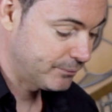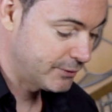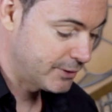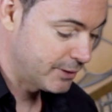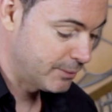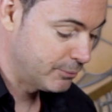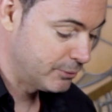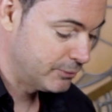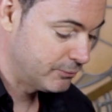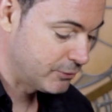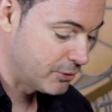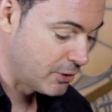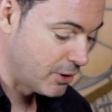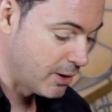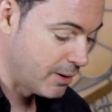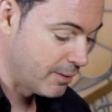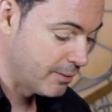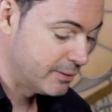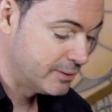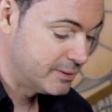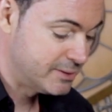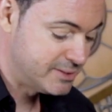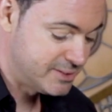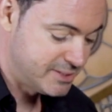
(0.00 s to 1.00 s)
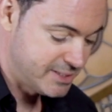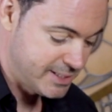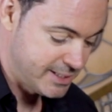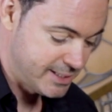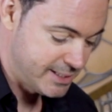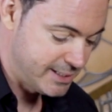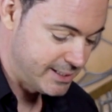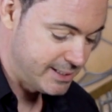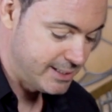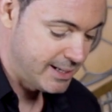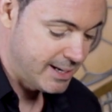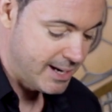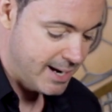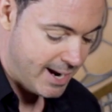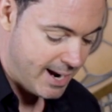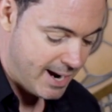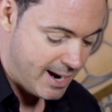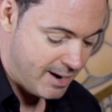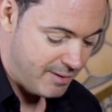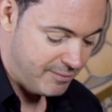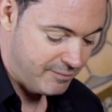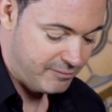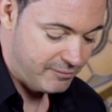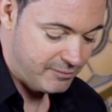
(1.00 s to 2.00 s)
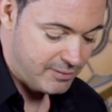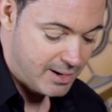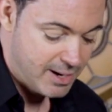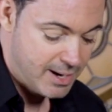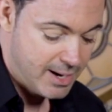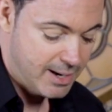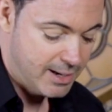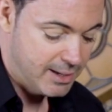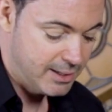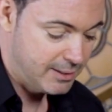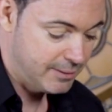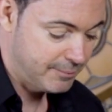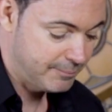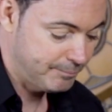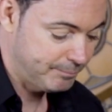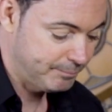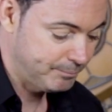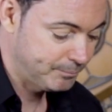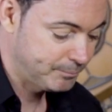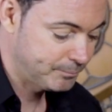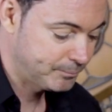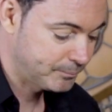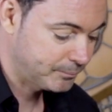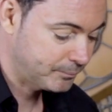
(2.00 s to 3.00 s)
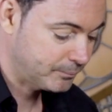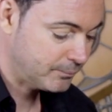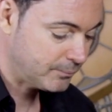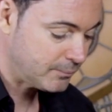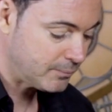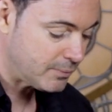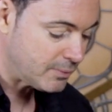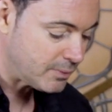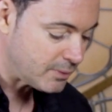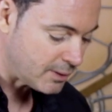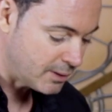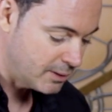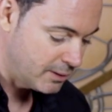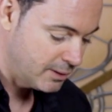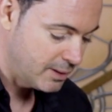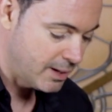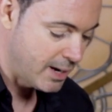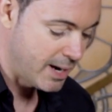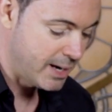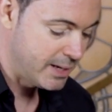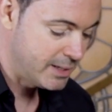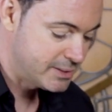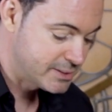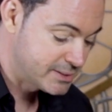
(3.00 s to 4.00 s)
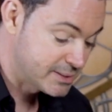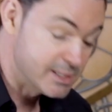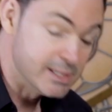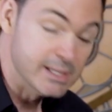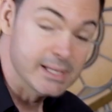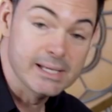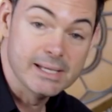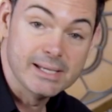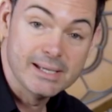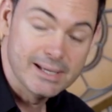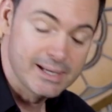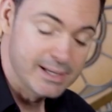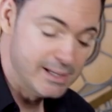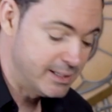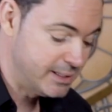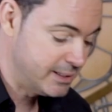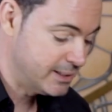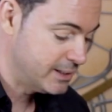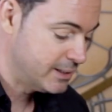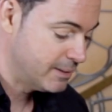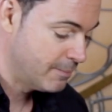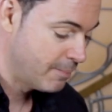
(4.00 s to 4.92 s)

then we've got D, F, A, A, C, E,